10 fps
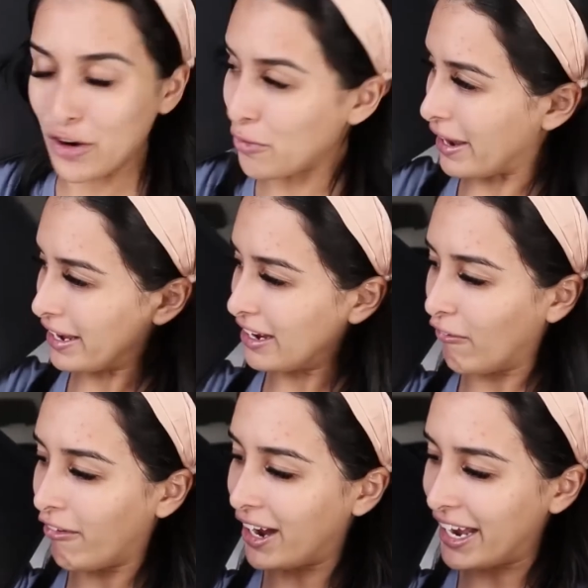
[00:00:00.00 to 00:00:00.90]
Oh my
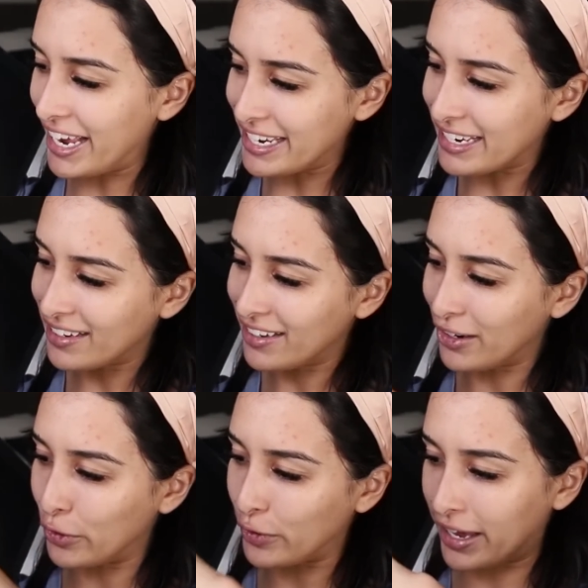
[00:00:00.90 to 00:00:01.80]
god.
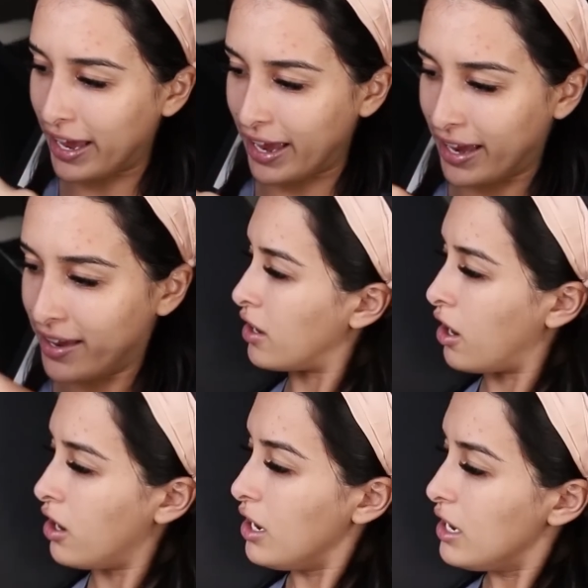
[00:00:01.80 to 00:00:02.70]
Okay.
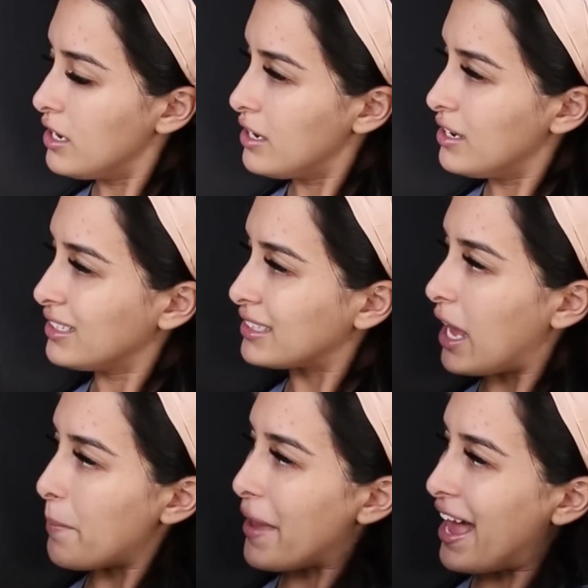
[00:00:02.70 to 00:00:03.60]

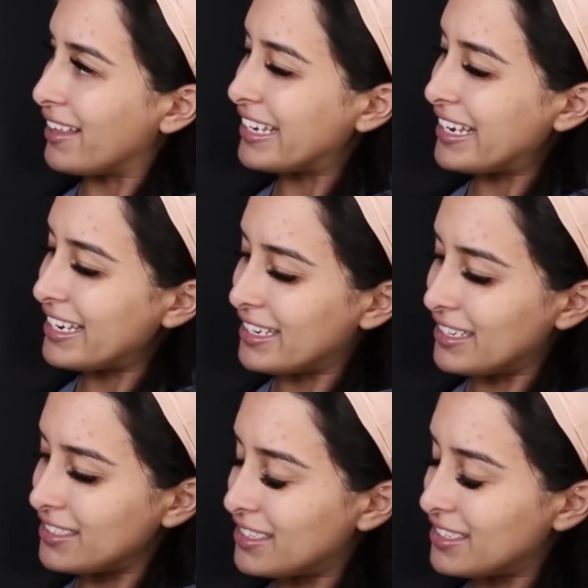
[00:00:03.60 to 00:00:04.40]
The palette.